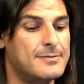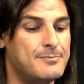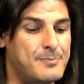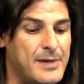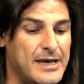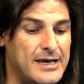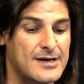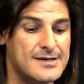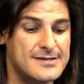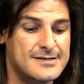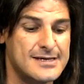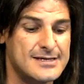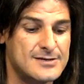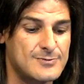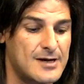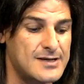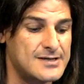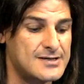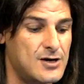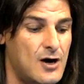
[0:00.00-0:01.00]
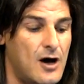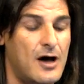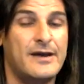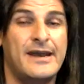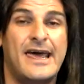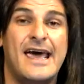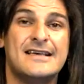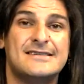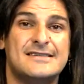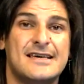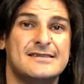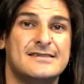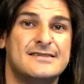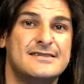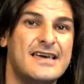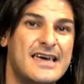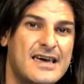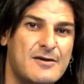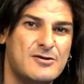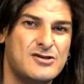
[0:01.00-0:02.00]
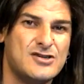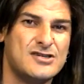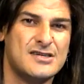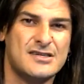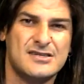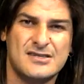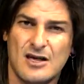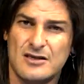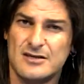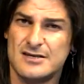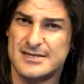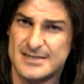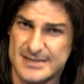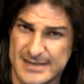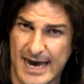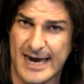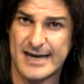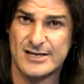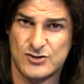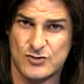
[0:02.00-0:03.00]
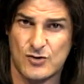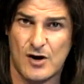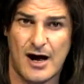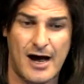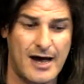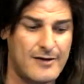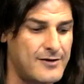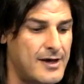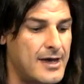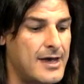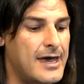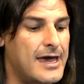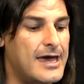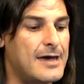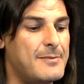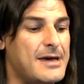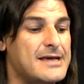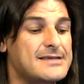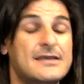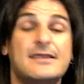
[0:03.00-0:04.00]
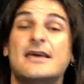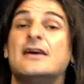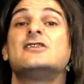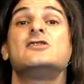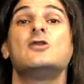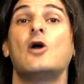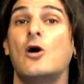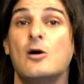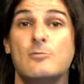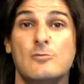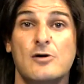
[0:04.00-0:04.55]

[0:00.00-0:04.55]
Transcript: Because this one's got an S S D, which is a solid state drive, it means that there are no